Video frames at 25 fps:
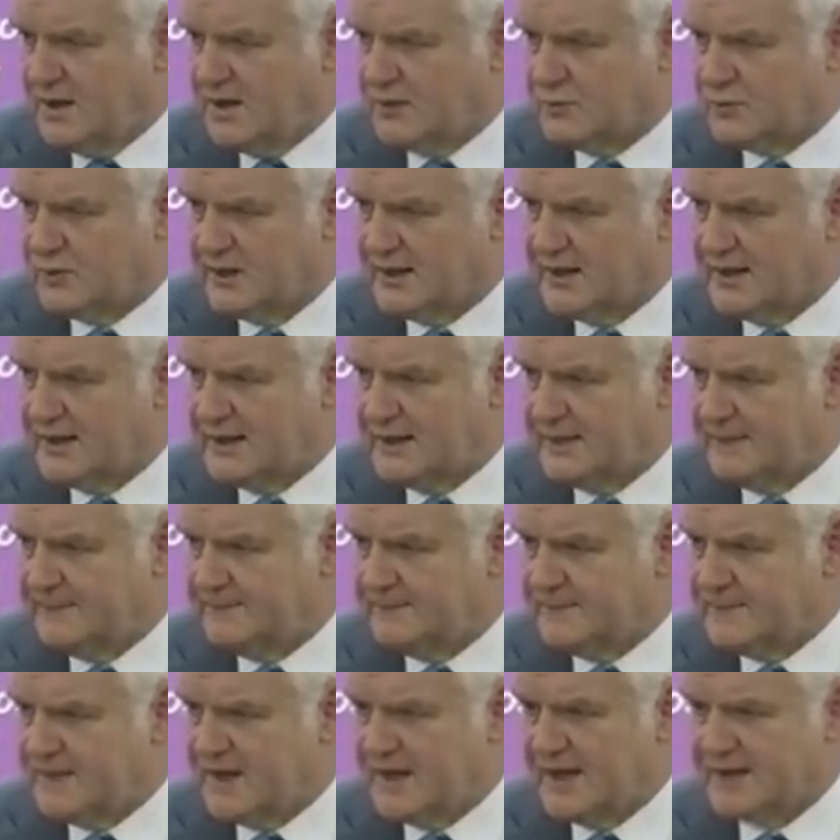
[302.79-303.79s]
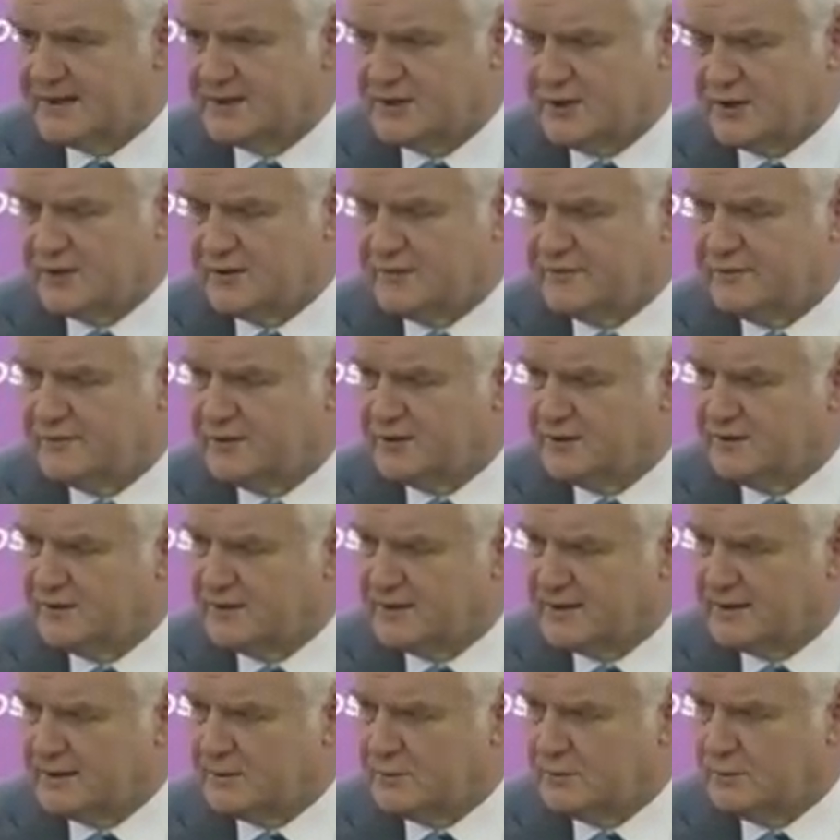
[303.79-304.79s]
And really, he hadn't got the
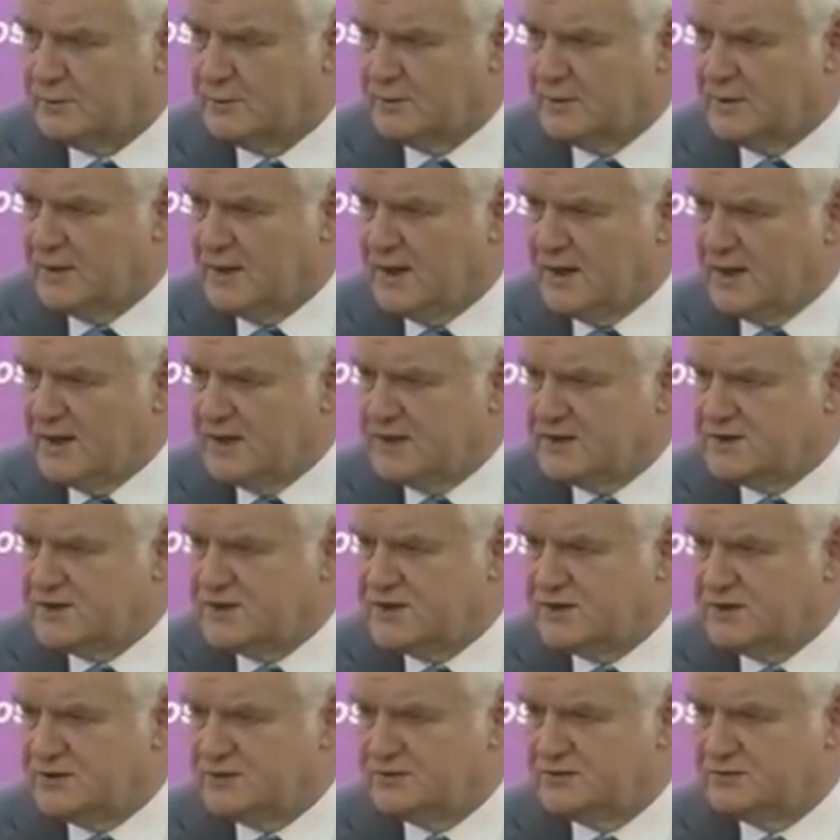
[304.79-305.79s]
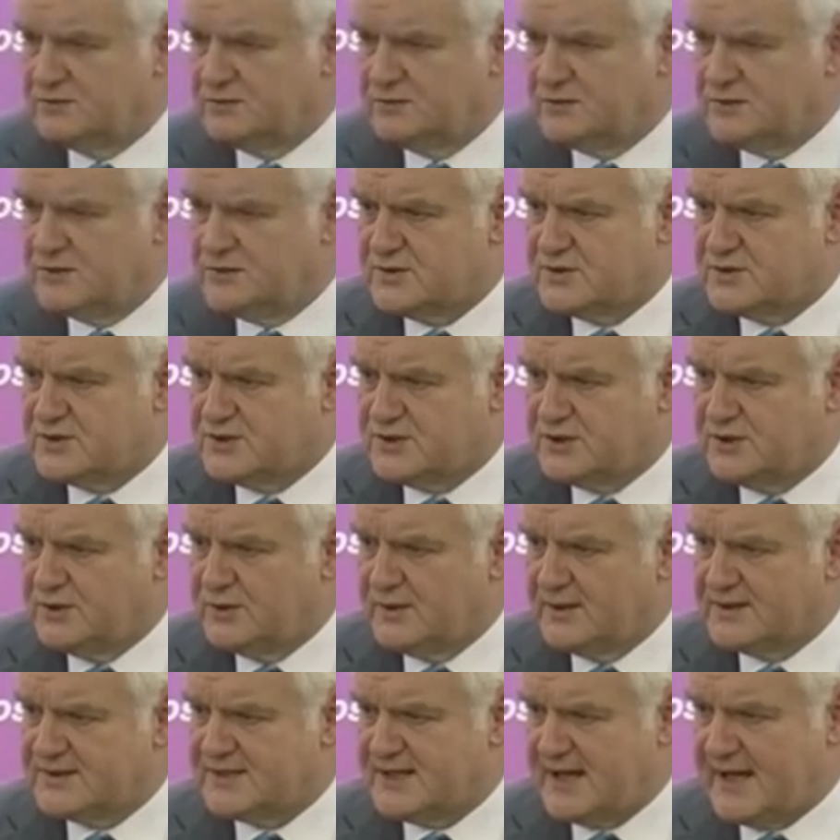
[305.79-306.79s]
funding to
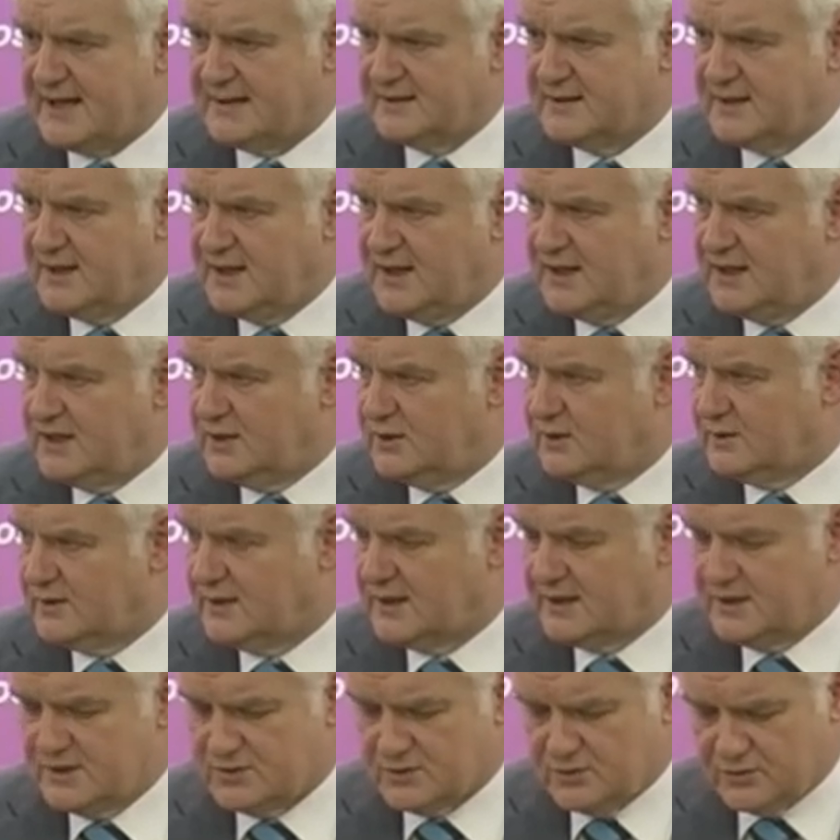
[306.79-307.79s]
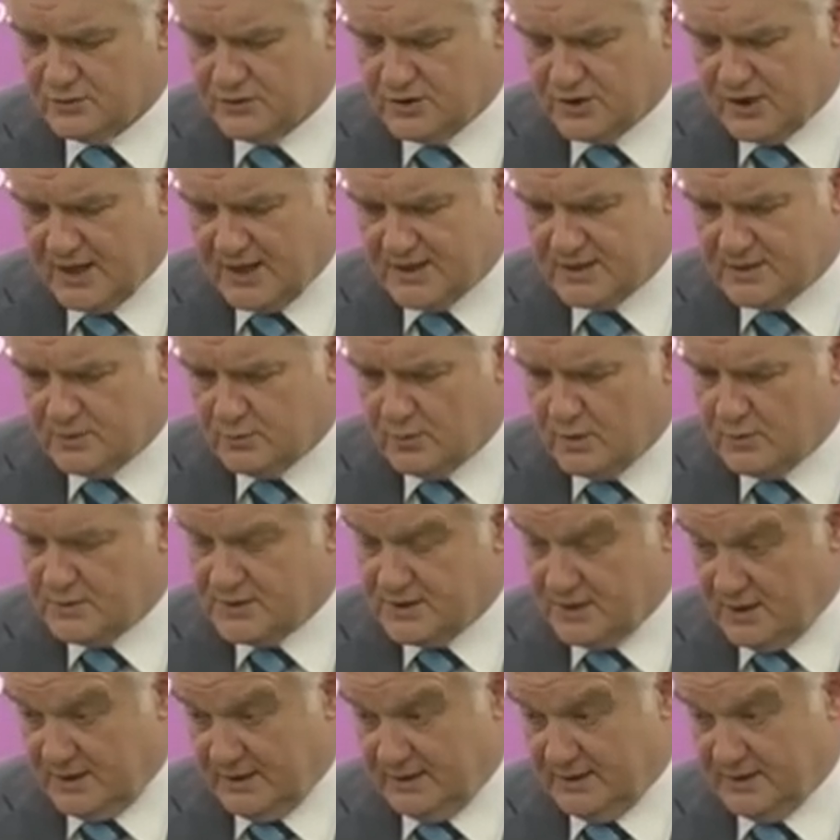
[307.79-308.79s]
attack the EU and get it all changed, and what
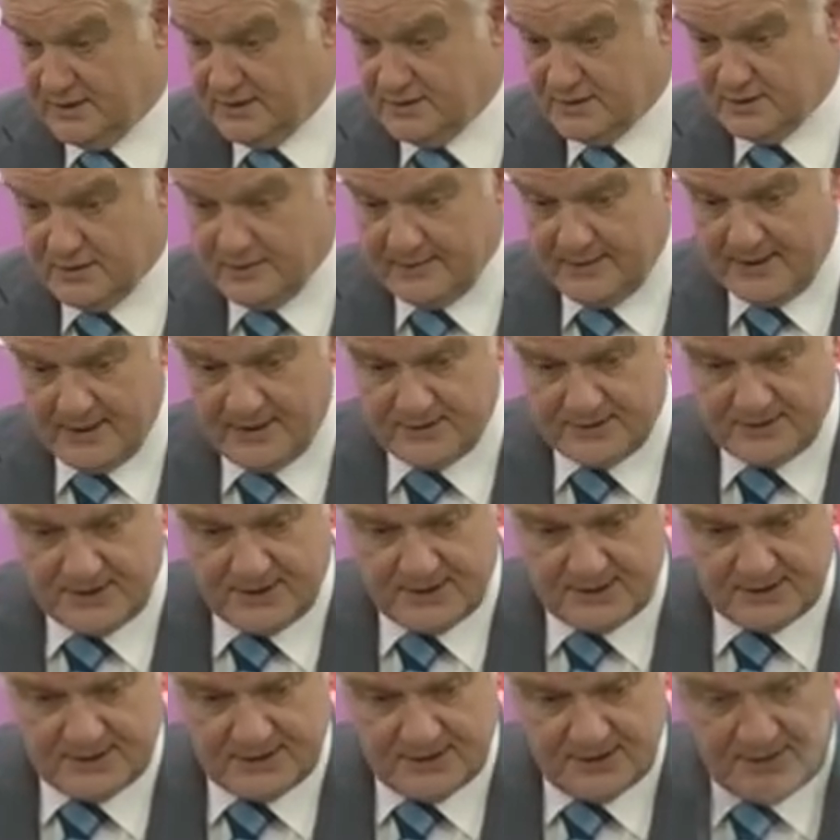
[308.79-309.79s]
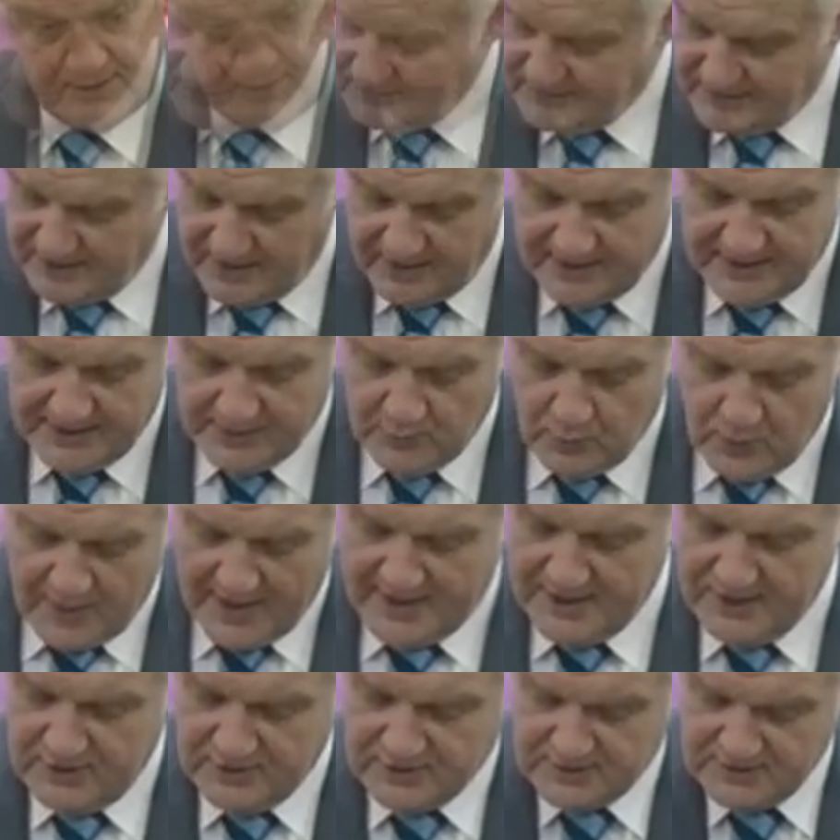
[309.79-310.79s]
was I going to do about it? The only
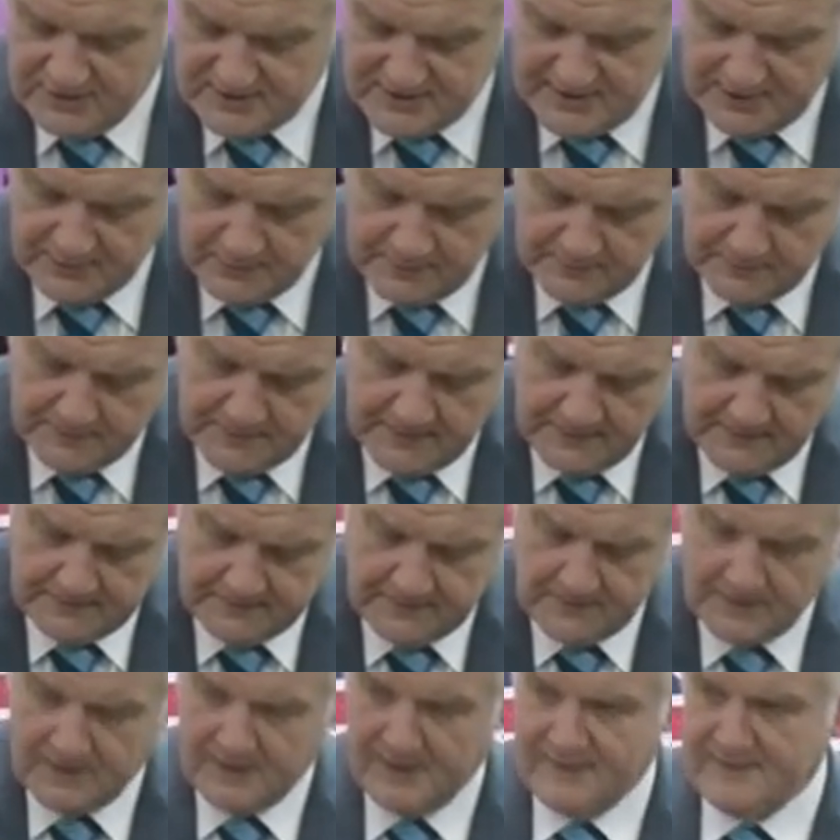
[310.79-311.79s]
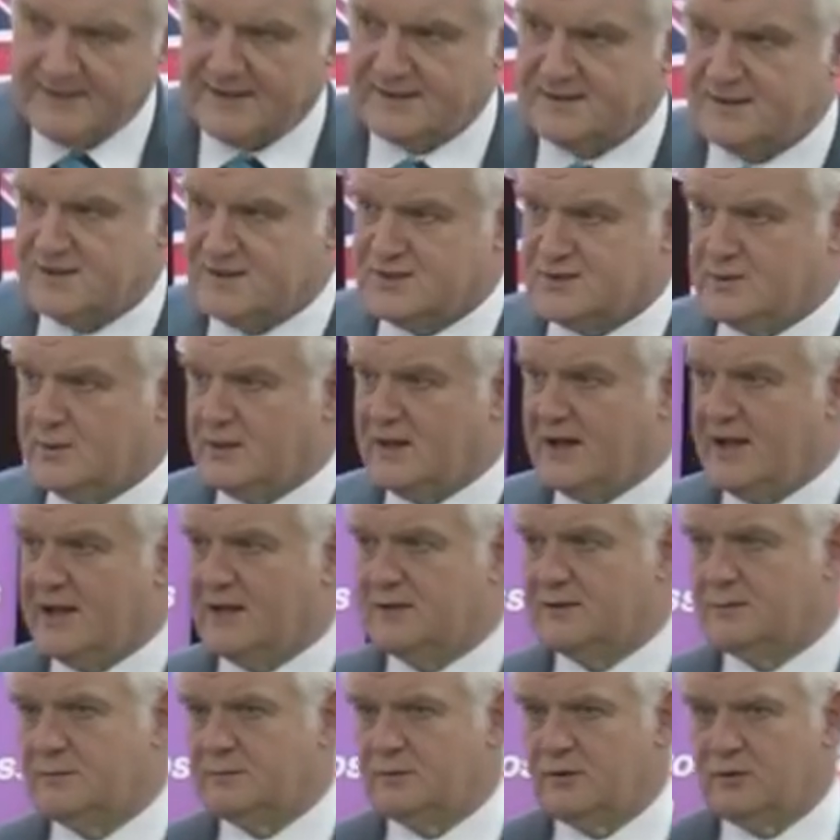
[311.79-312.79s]
way you can deal with people like that is to
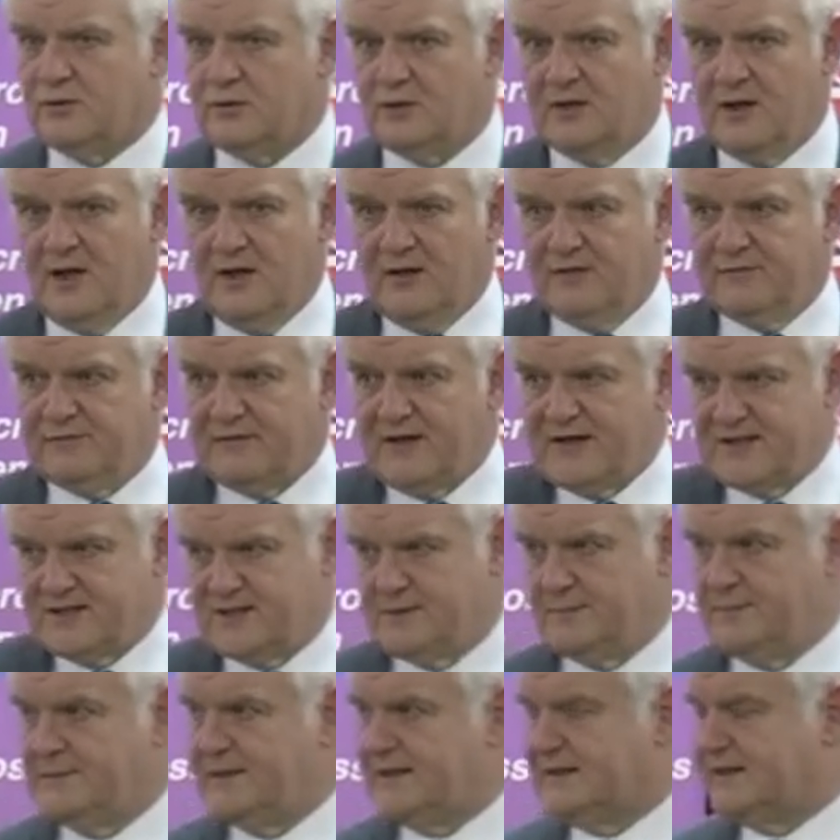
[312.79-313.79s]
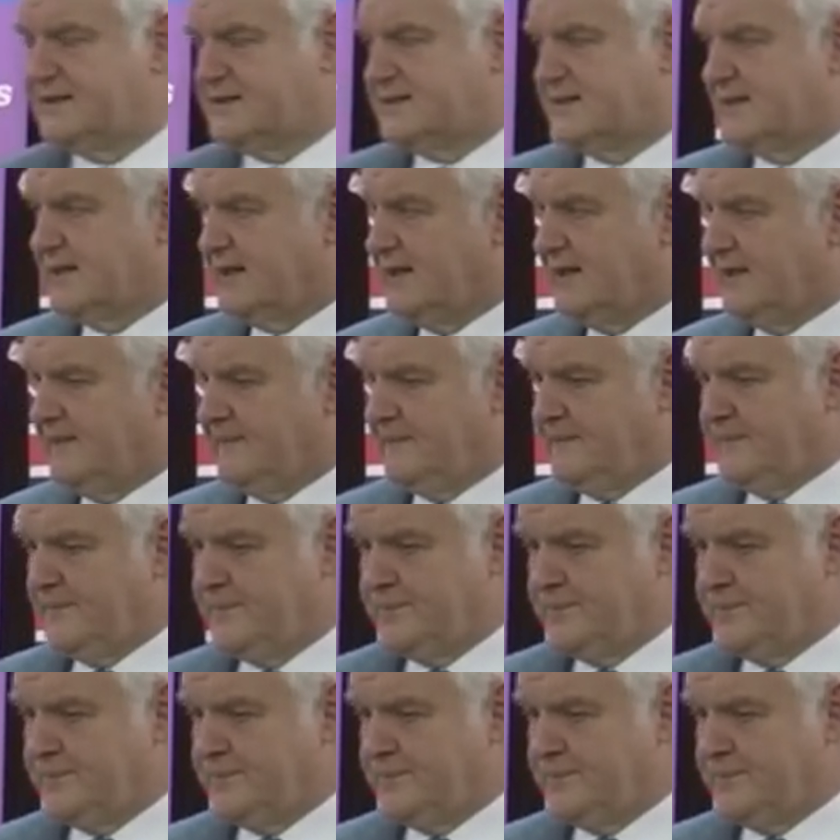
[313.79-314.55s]
allow them more flexibility.